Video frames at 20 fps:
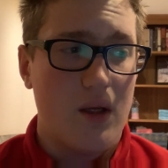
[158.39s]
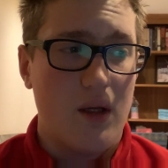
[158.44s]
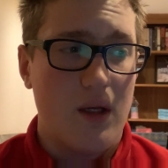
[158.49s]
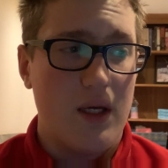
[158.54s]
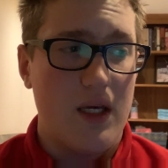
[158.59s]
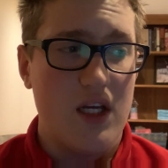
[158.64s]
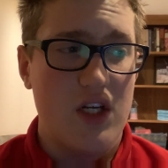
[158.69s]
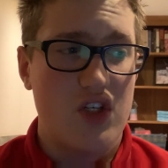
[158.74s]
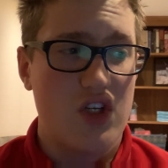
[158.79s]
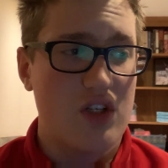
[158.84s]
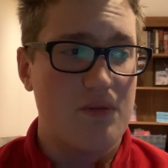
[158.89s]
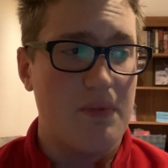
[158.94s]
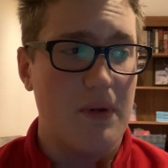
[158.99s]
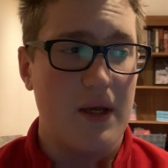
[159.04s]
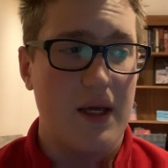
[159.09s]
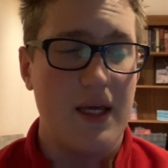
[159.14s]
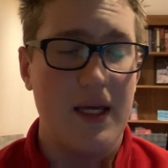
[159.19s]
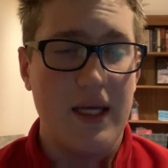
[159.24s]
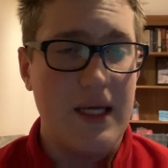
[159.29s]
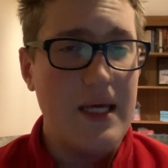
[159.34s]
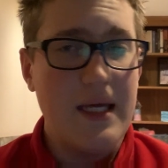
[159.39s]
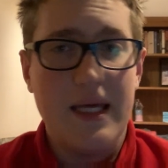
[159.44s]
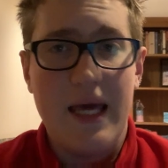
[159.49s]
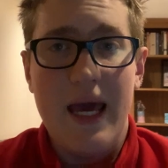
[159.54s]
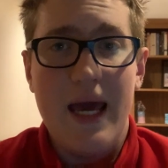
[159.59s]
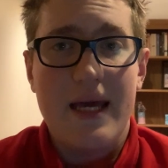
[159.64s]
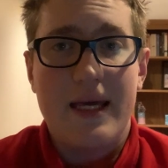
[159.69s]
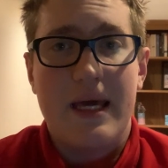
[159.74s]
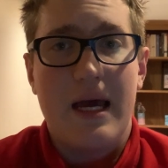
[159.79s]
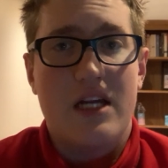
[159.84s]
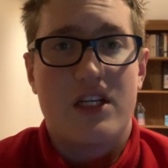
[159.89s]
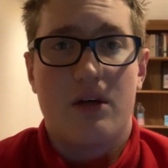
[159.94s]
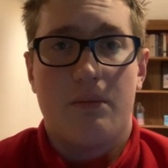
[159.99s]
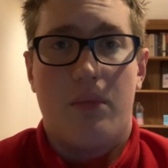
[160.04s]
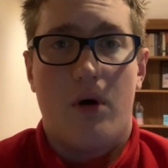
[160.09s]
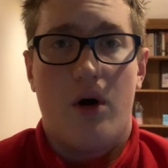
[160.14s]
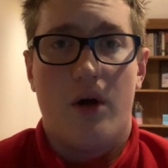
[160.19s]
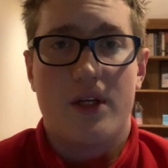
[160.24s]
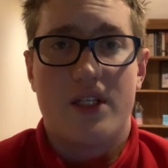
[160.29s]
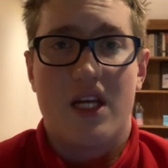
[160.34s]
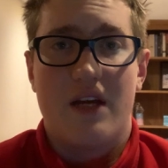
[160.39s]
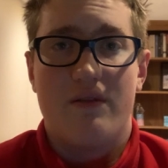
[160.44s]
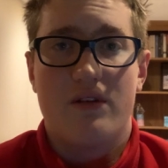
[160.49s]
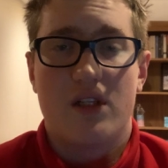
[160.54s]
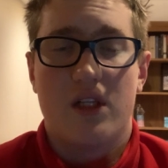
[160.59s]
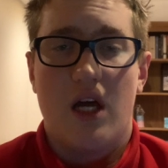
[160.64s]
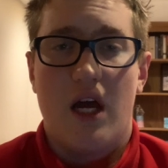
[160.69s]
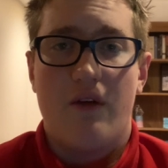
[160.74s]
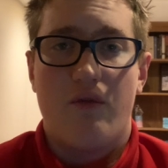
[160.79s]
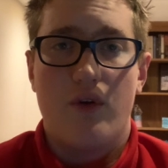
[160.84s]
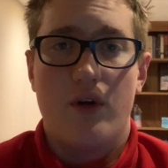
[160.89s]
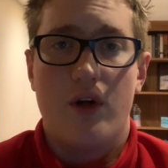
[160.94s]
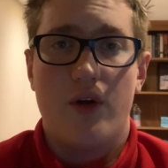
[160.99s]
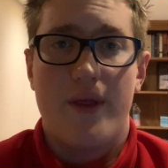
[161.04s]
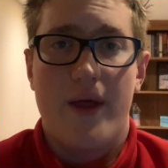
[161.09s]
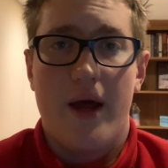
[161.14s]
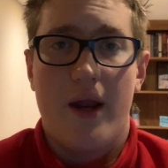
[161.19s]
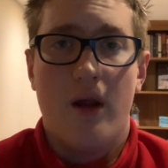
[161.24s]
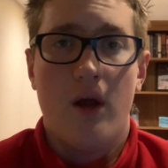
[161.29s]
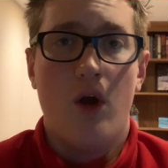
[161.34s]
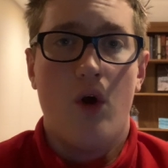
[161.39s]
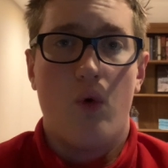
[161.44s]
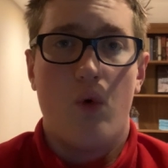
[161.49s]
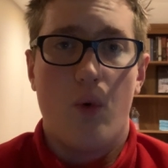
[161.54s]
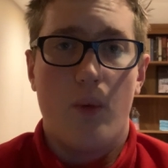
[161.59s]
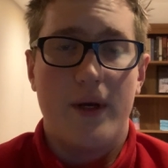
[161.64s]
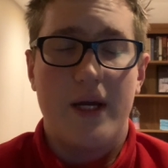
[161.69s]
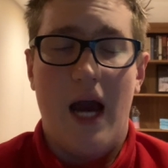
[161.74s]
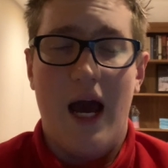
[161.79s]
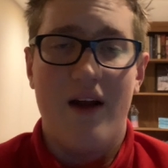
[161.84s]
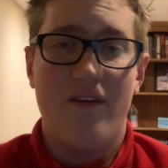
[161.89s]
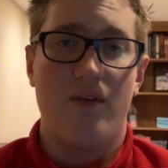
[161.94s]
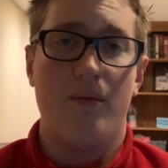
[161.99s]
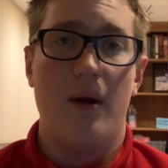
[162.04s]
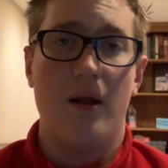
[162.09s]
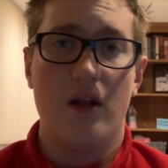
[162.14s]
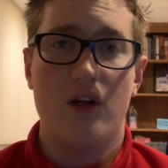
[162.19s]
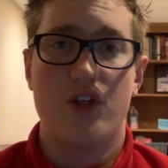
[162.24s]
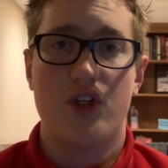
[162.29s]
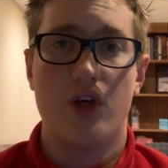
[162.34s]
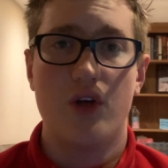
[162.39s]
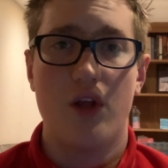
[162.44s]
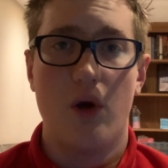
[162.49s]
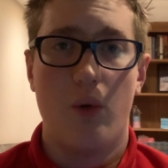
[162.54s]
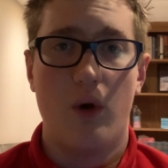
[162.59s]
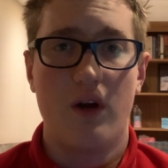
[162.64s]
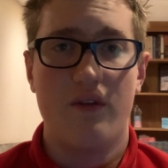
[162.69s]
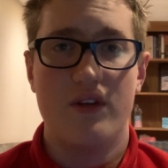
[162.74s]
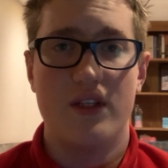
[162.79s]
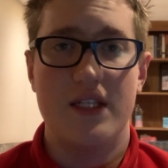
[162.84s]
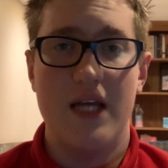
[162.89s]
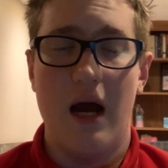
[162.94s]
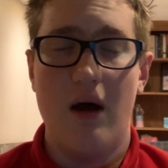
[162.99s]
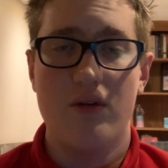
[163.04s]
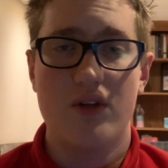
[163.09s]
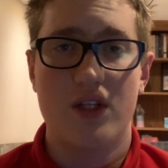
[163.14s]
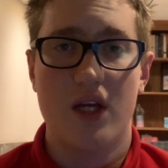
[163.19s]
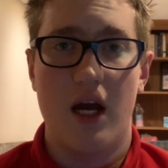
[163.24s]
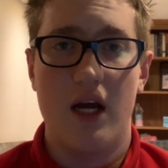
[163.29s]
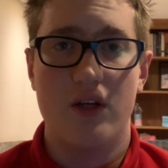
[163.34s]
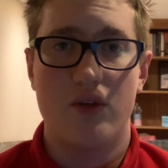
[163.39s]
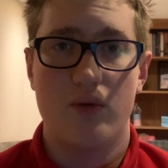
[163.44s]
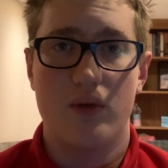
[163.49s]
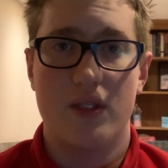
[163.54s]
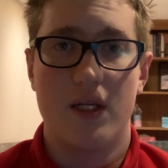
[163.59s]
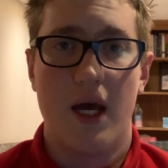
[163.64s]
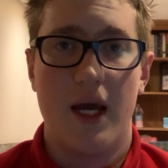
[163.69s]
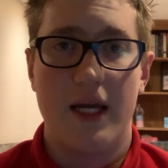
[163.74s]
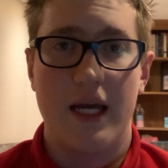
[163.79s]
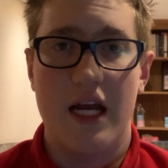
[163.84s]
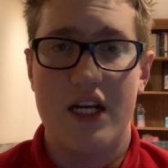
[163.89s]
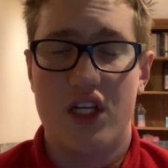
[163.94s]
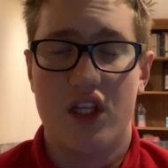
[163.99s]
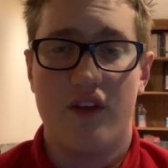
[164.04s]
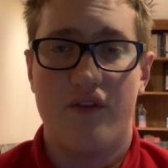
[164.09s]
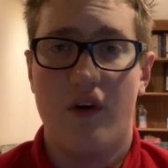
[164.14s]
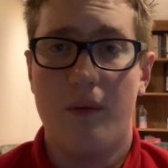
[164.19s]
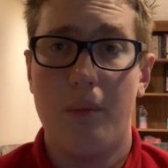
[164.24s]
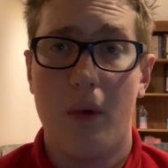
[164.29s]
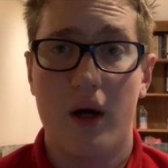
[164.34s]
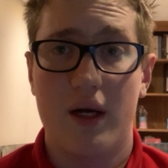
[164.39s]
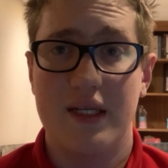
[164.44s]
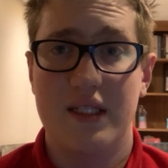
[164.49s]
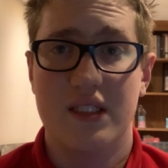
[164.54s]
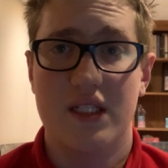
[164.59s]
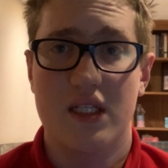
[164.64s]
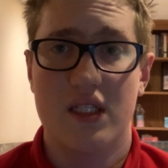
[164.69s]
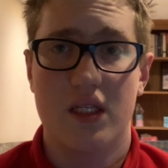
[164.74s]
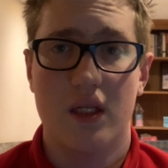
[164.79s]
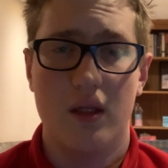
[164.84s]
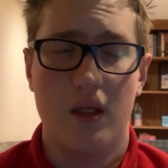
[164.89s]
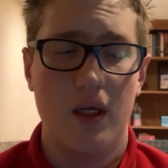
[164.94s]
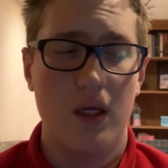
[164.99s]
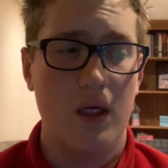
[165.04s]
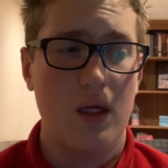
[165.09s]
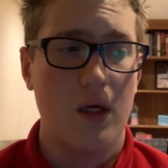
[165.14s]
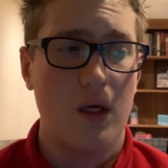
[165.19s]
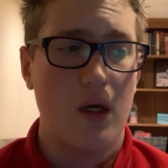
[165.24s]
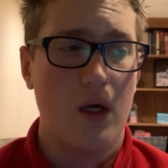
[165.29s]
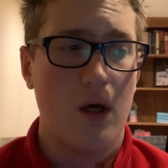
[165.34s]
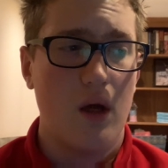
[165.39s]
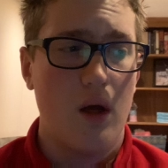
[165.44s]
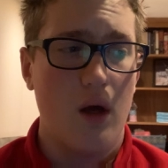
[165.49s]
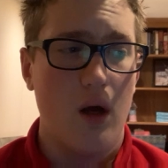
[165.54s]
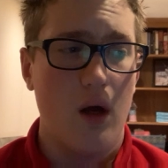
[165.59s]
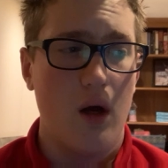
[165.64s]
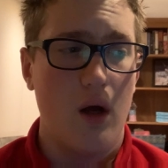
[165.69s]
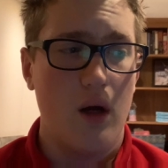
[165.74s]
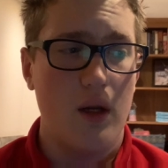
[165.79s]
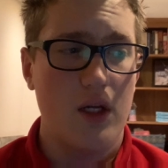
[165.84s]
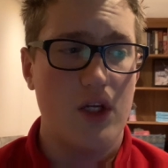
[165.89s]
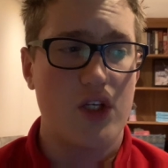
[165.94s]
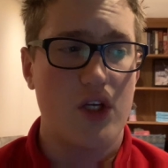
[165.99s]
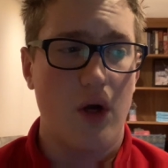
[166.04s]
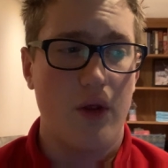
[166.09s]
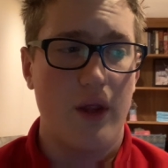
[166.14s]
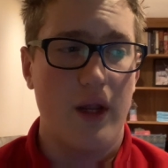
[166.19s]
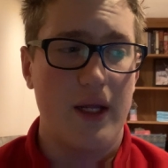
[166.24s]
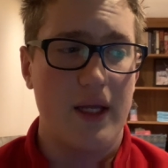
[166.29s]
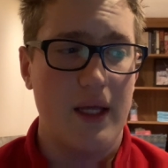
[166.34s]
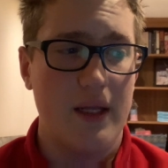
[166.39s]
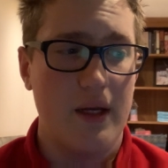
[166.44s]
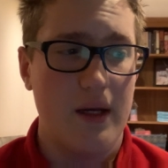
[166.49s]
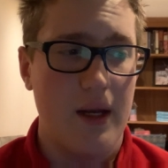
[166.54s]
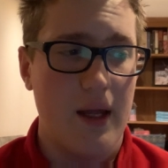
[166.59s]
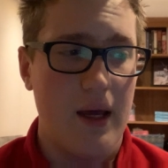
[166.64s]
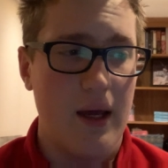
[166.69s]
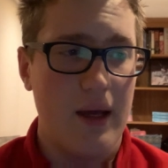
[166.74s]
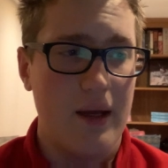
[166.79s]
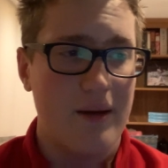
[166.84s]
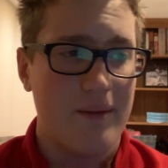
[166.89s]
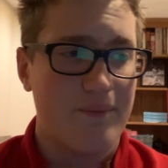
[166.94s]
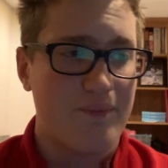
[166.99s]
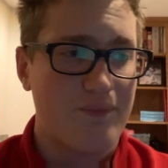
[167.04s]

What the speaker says: He can't catch a ball to save his life. We knew that when we got him from LSU that one of his downsides was catching the football consistently. He showed that again today.